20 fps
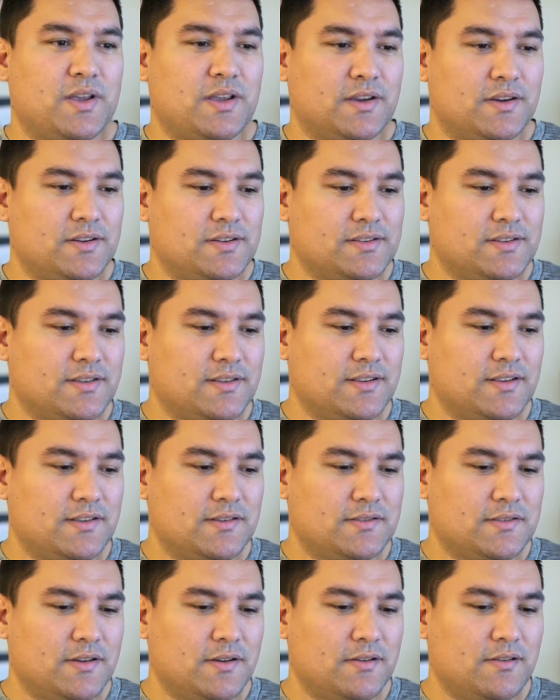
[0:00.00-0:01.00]
beggars.
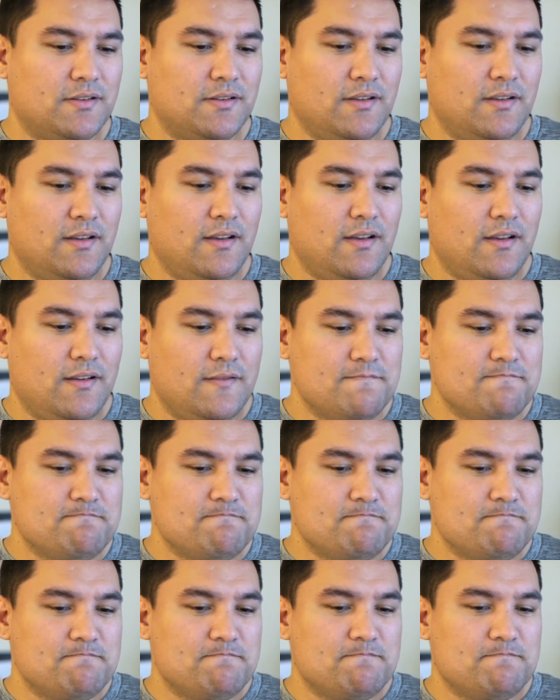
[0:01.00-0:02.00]
So
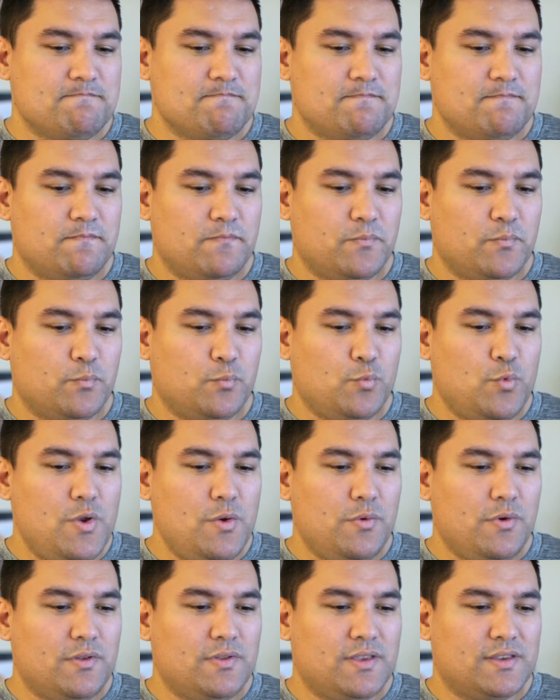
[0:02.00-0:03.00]

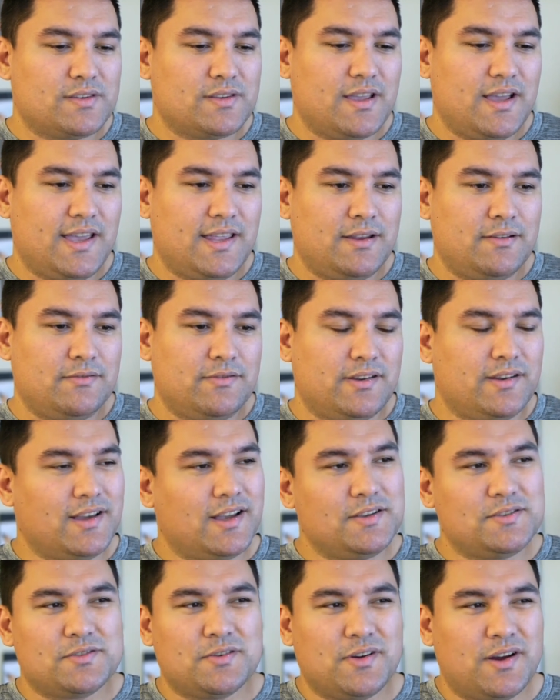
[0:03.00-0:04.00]
we were in this kind of
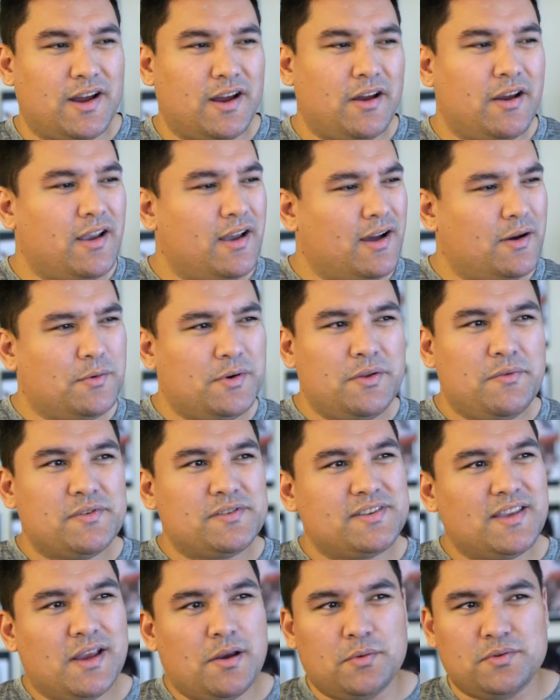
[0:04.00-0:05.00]
nicer area. I wouldn't even
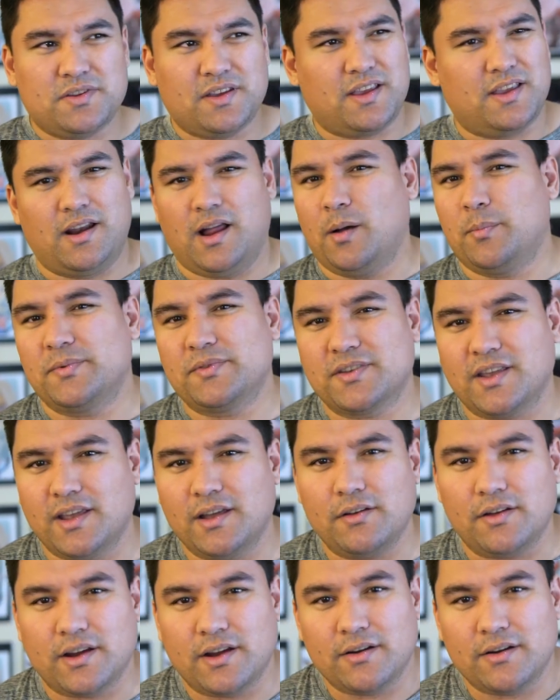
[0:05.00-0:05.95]
say it was like an upscale